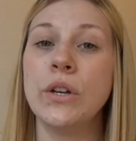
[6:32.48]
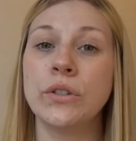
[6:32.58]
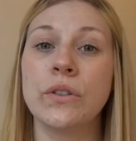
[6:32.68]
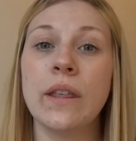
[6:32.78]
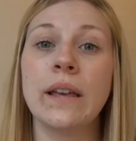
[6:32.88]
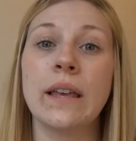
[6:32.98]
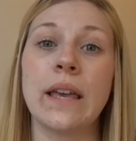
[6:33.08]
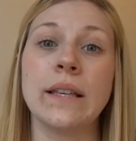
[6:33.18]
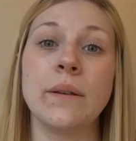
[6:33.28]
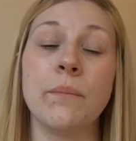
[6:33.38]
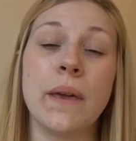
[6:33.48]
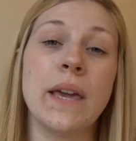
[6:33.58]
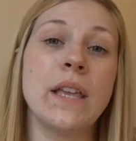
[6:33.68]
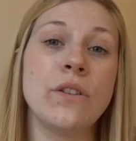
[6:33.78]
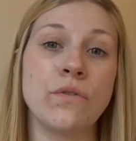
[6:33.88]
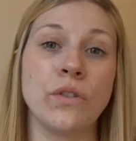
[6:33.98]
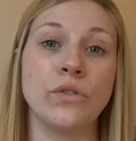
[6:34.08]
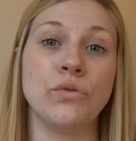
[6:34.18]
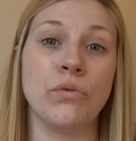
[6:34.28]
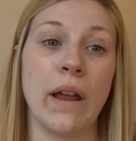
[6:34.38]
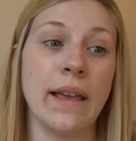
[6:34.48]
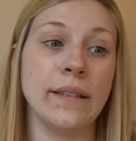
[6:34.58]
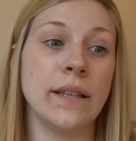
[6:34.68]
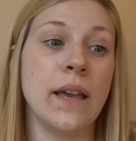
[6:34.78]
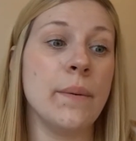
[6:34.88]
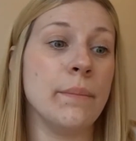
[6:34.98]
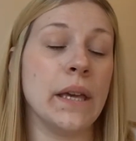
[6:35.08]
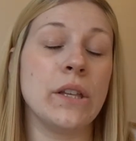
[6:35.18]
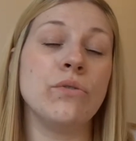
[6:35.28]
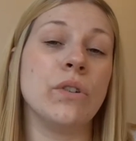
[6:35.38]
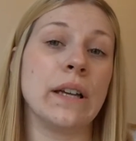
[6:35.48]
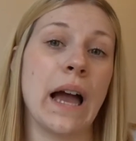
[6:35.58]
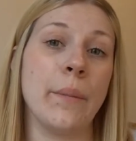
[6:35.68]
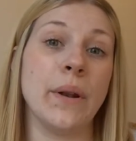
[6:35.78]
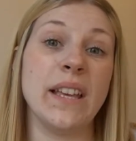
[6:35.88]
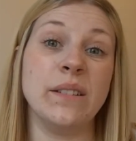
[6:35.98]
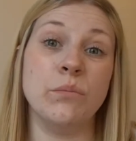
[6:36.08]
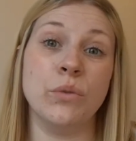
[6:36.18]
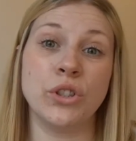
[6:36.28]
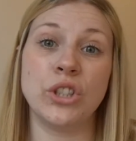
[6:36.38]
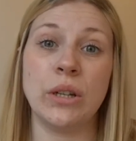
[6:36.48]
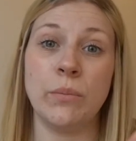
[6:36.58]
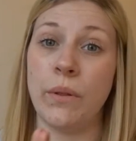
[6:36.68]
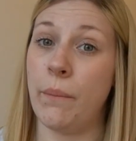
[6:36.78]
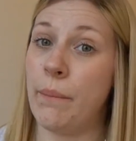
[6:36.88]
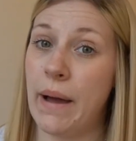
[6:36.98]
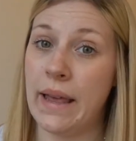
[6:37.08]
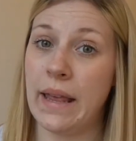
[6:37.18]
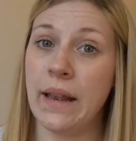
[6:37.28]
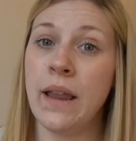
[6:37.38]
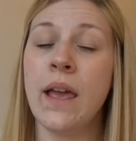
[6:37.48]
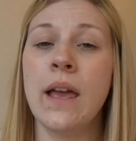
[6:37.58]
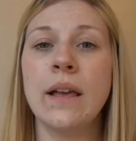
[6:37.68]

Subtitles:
So in that case, making your own dress, making your own garment is much cheaper than buying.